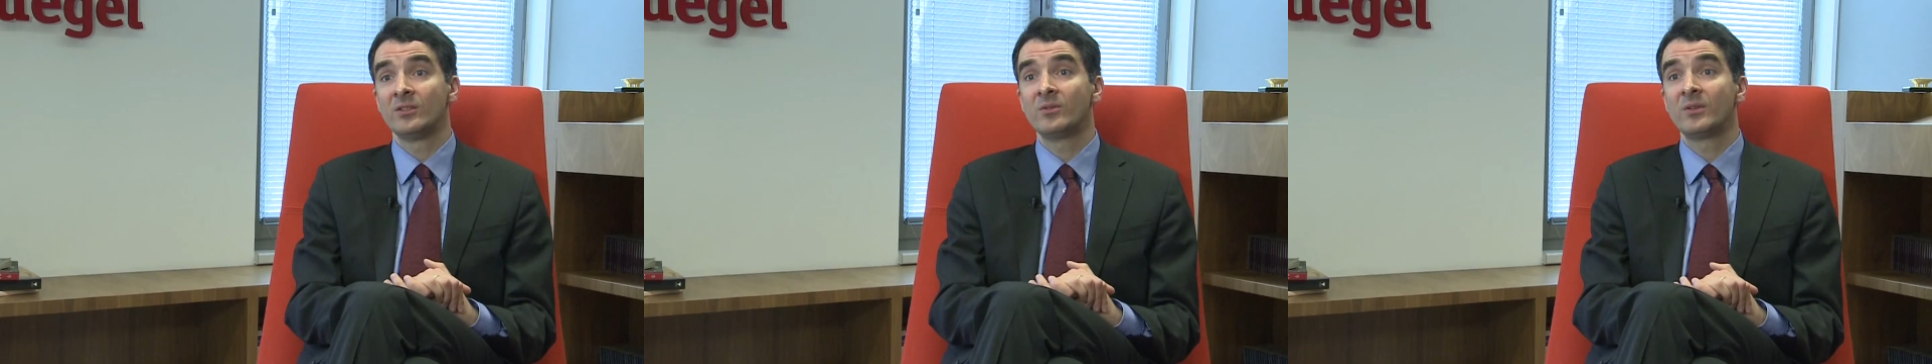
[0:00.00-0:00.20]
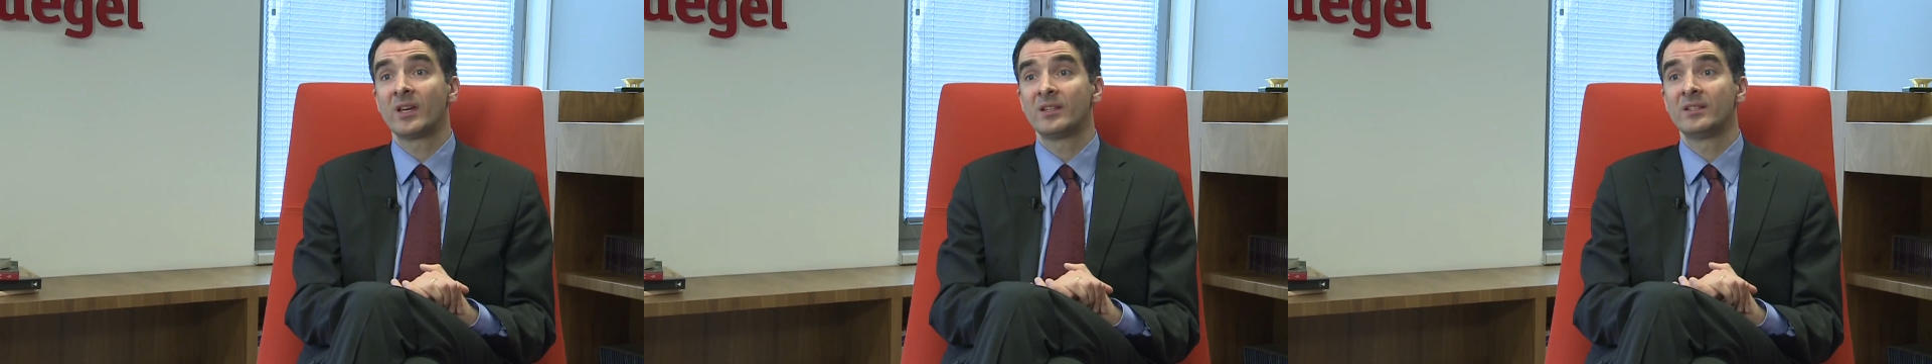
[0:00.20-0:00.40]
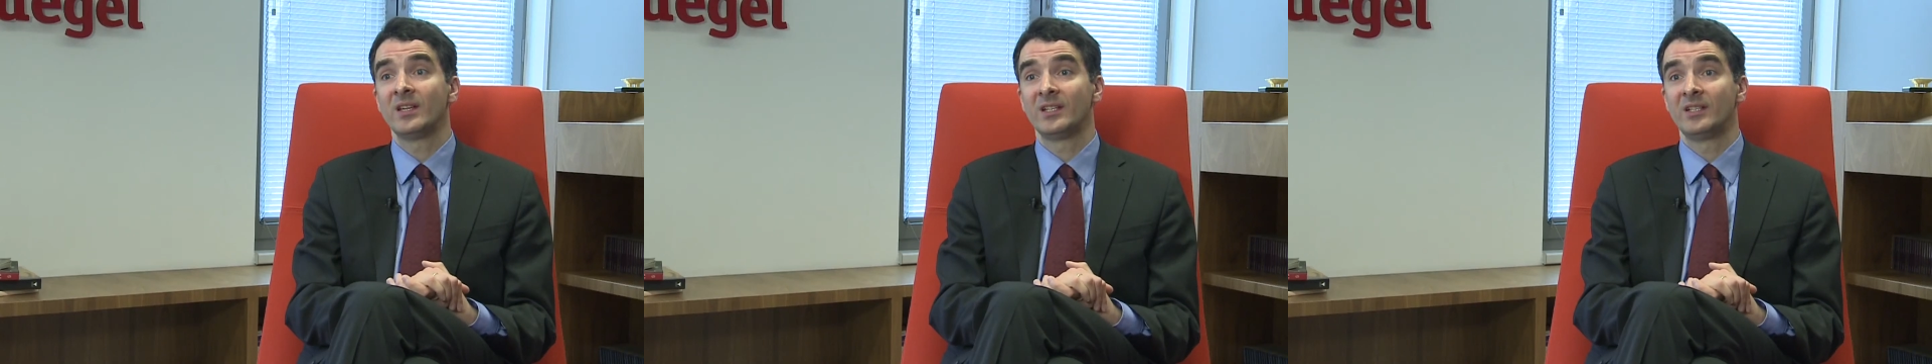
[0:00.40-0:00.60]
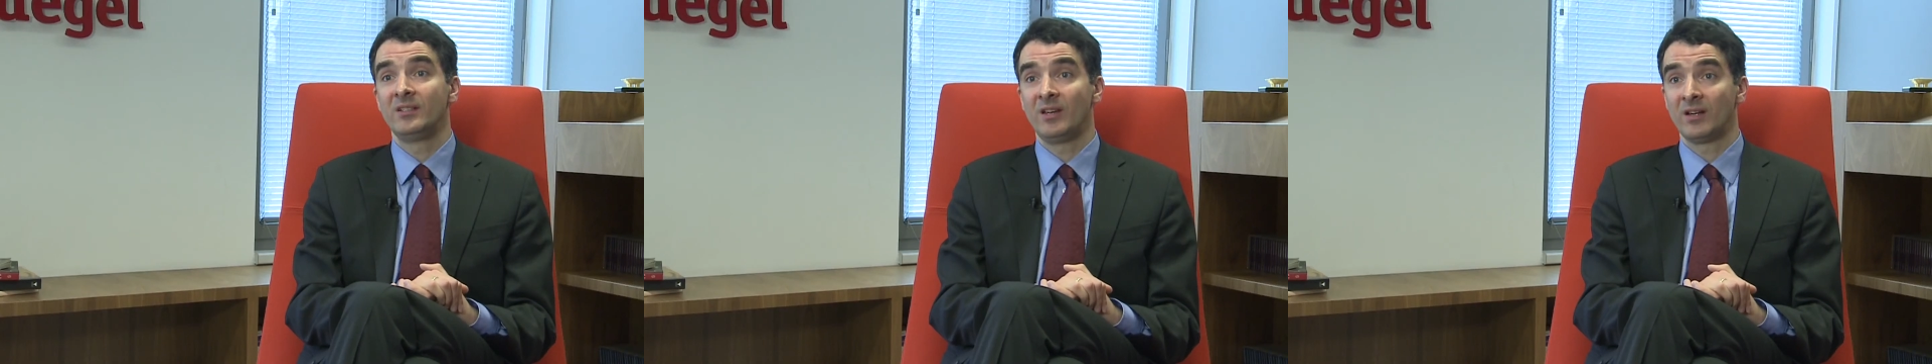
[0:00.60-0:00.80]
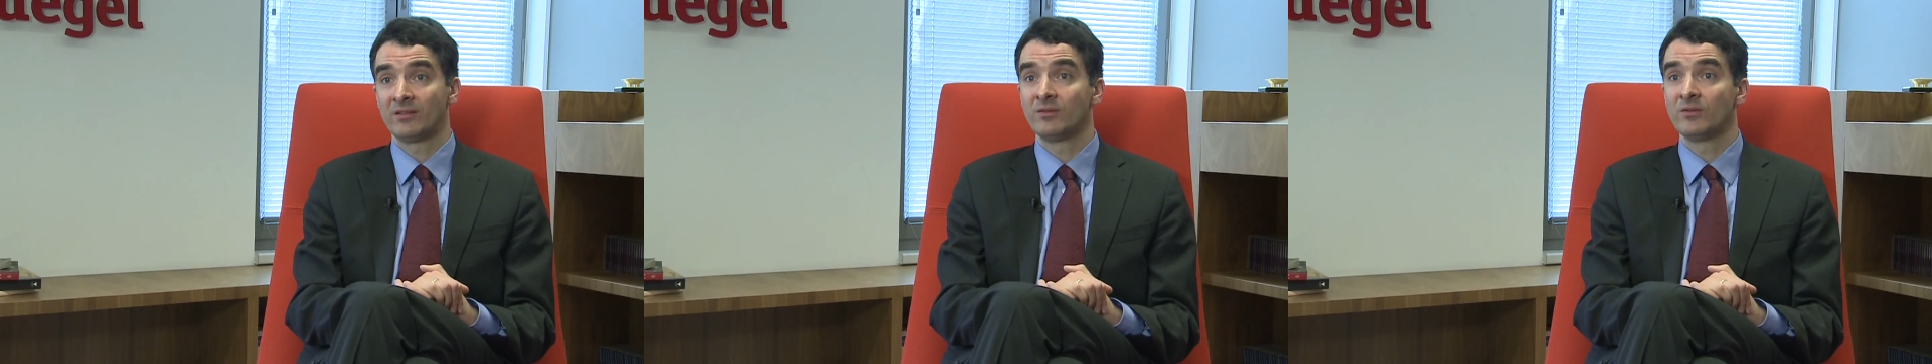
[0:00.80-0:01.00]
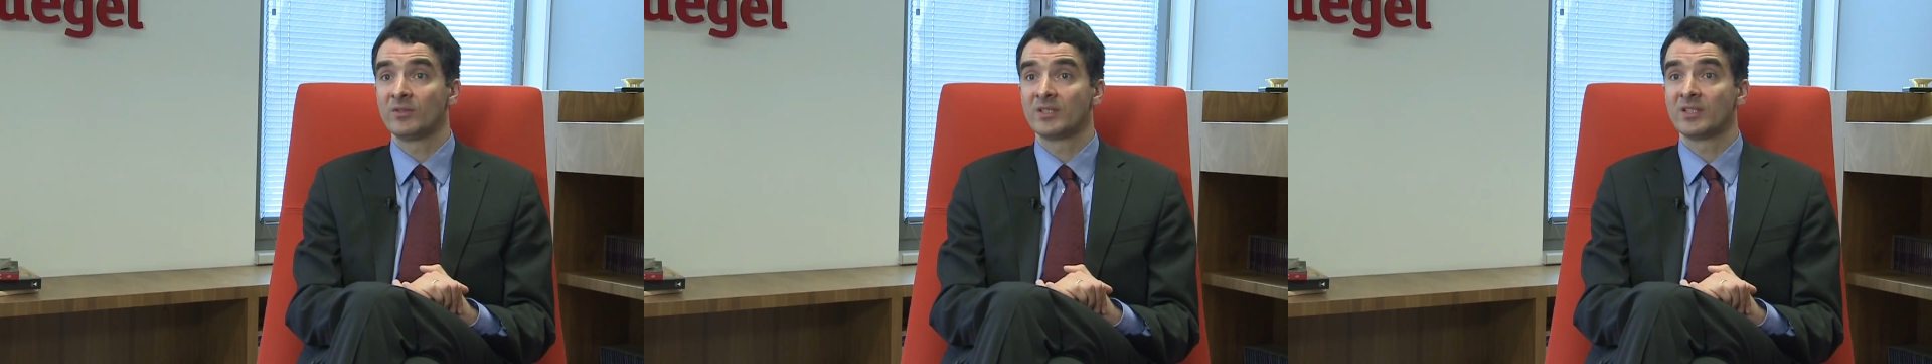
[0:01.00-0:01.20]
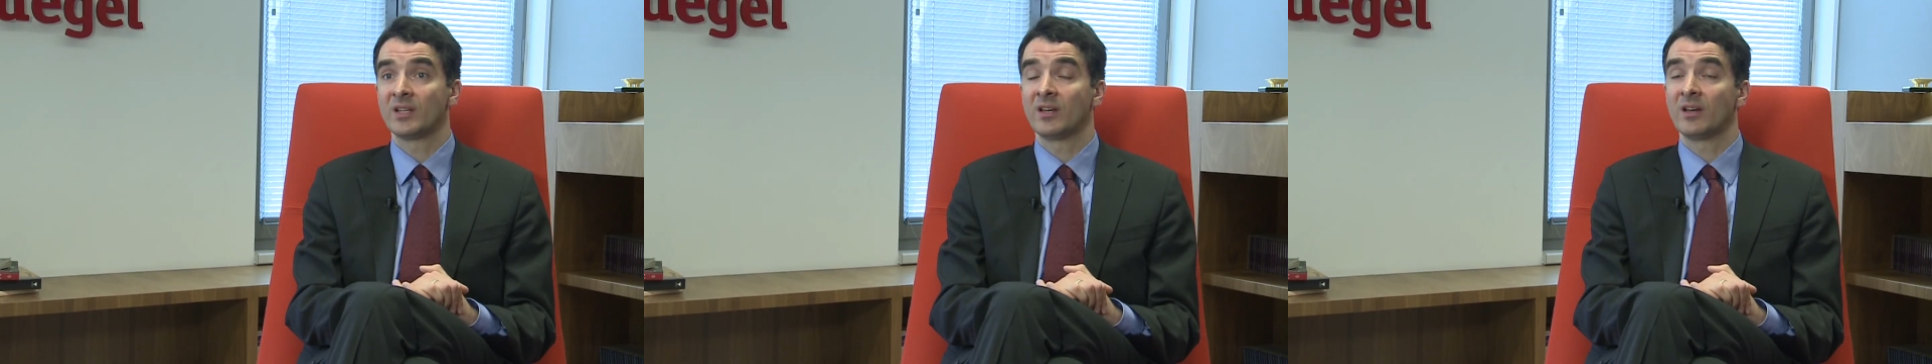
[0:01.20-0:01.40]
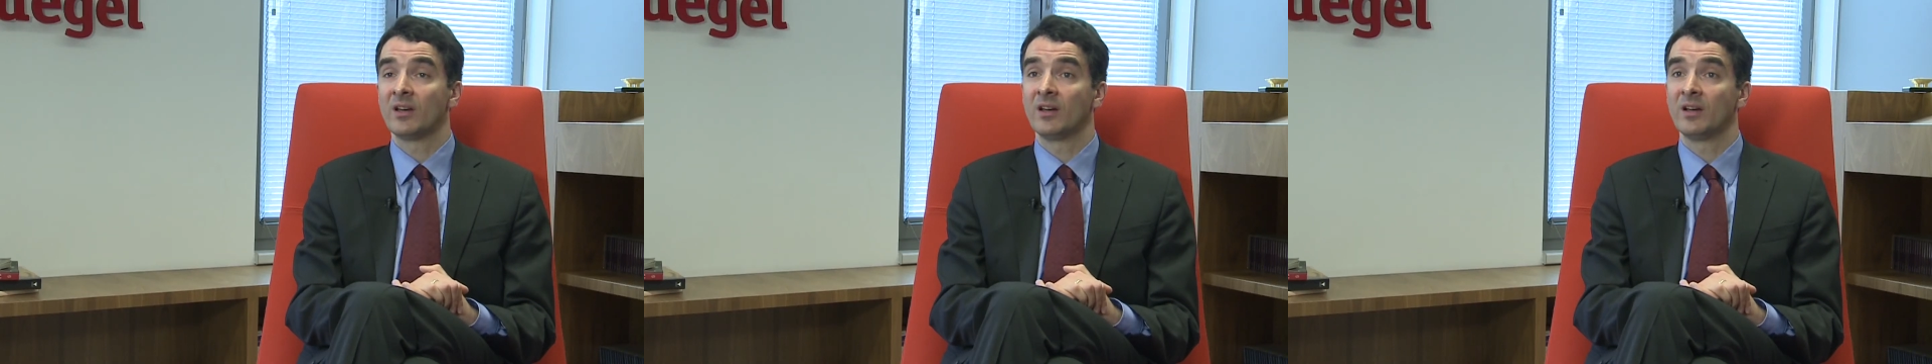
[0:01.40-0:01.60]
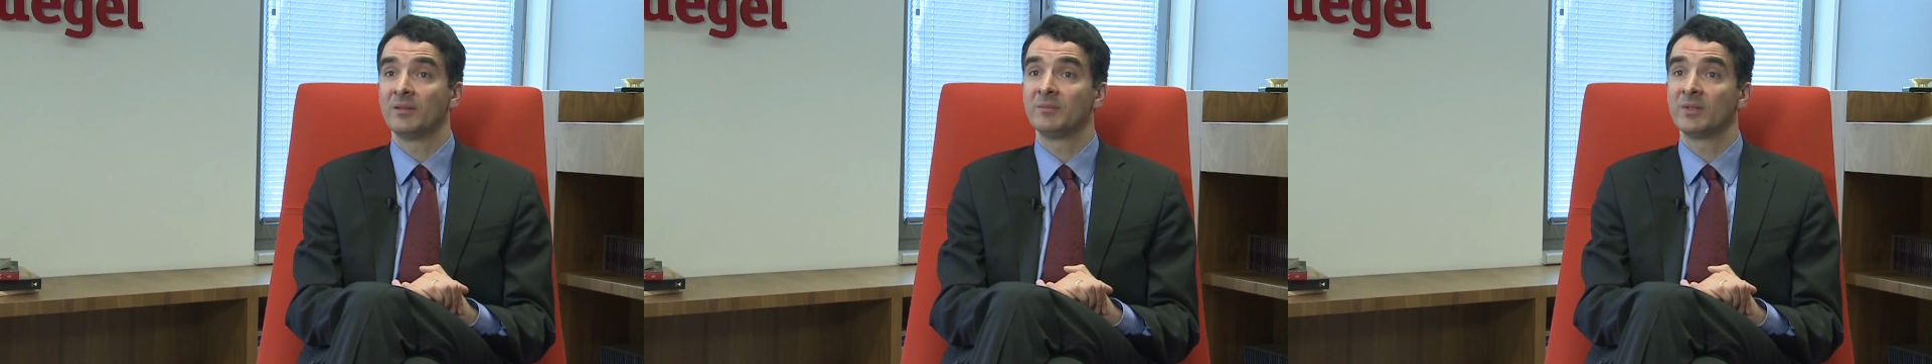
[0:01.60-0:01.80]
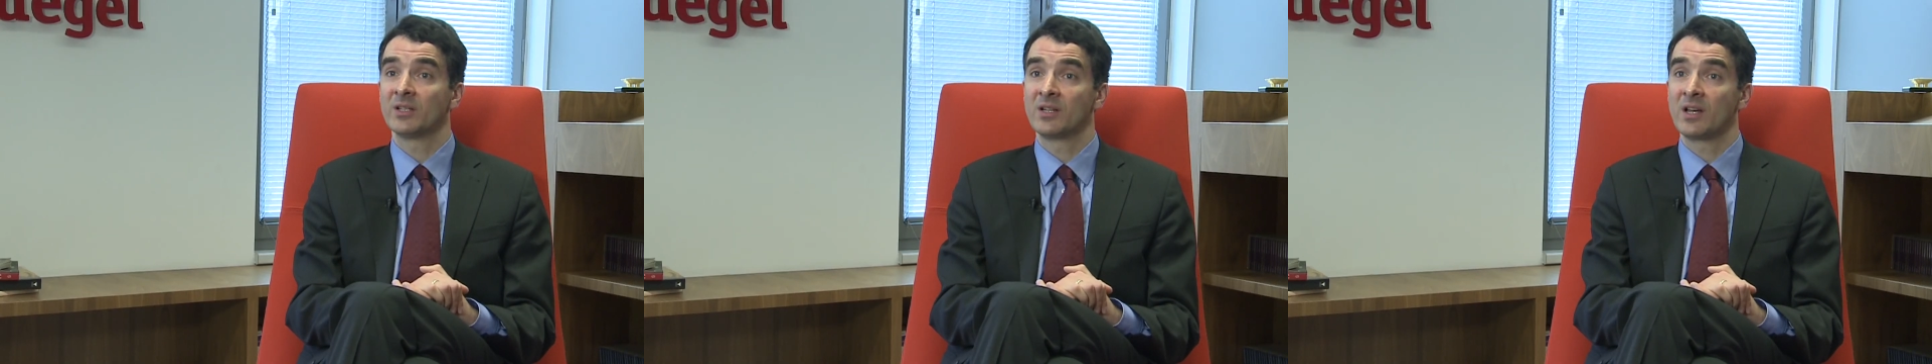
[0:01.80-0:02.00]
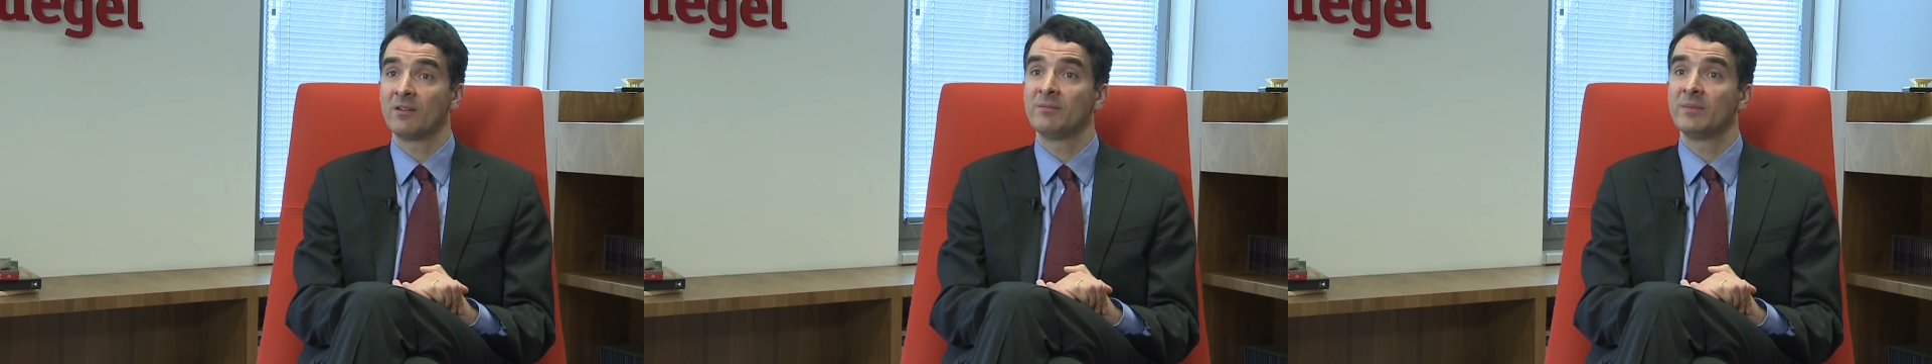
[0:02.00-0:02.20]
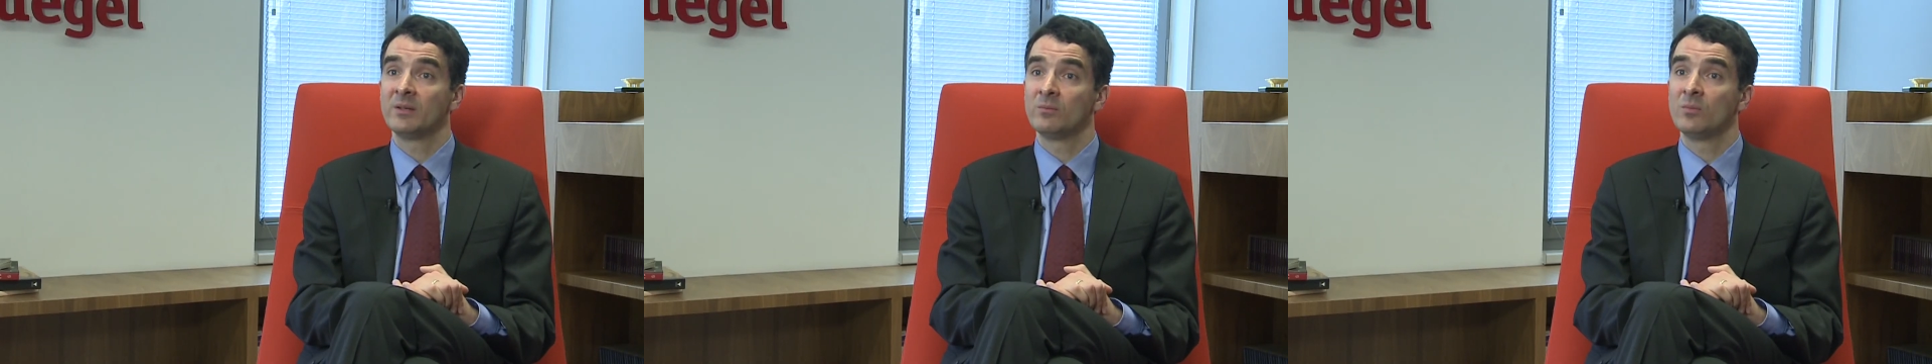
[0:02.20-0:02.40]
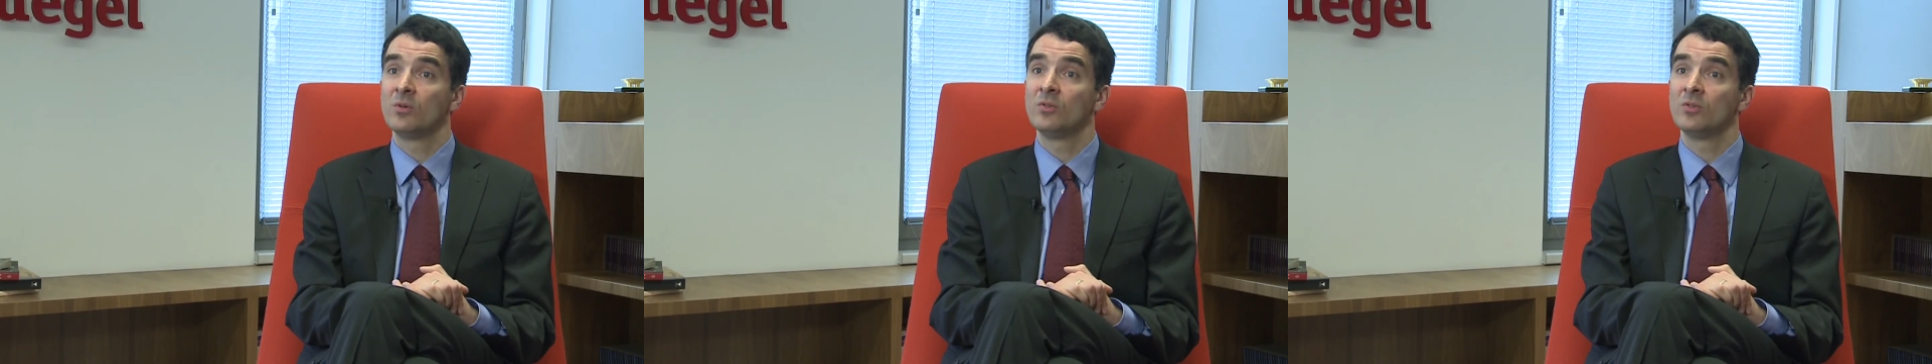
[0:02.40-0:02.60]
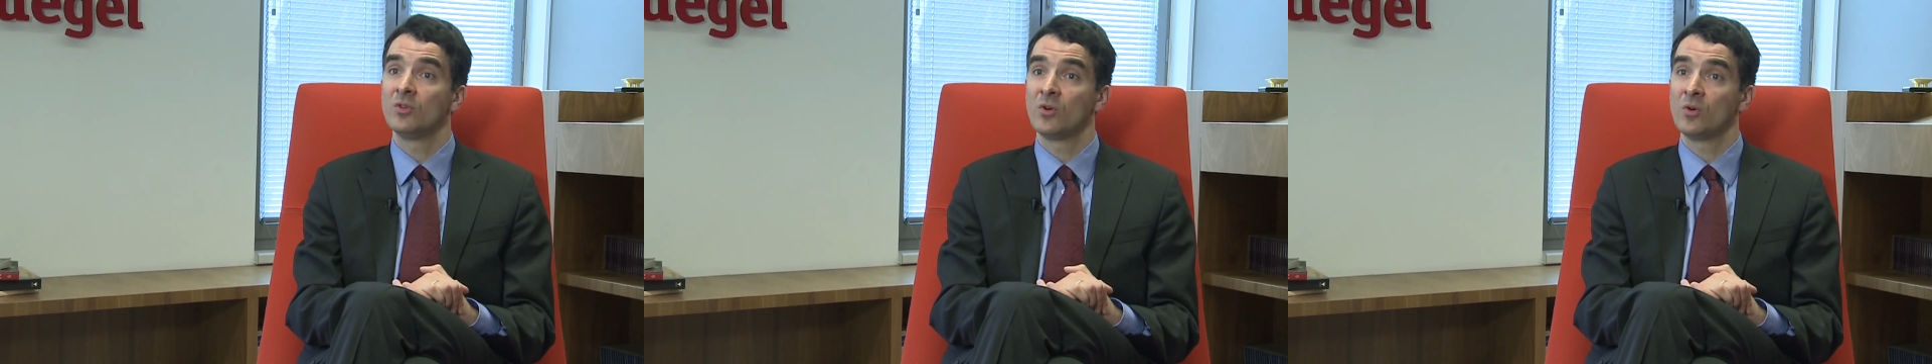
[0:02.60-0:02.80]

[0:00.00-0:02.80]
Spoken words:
look at that there was government bond